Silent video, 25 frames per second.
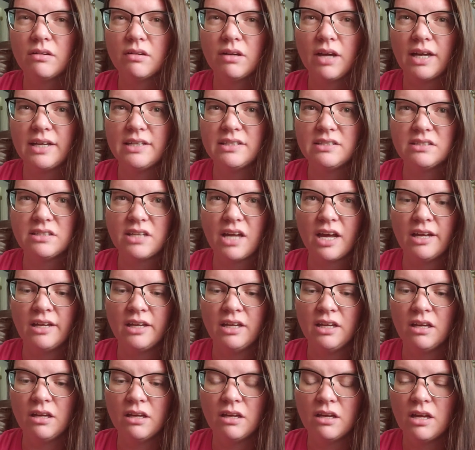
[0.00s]
ice
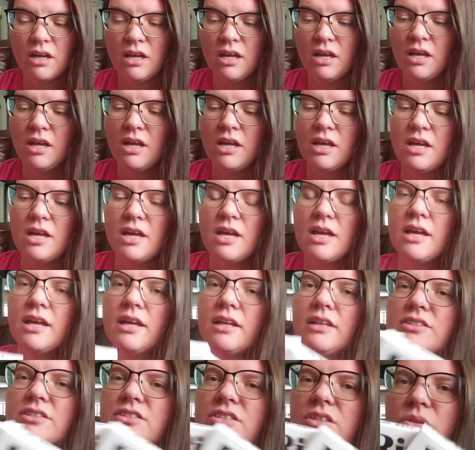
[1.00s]
dyeing
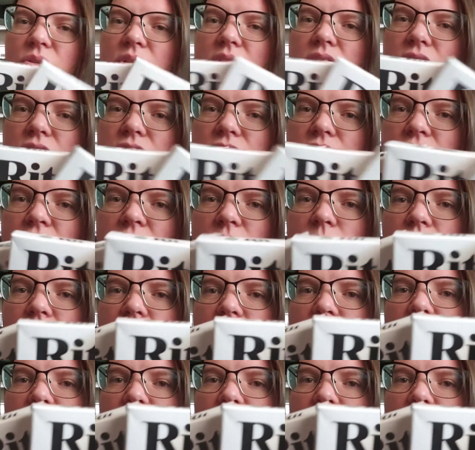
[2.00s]
and so these are just some of the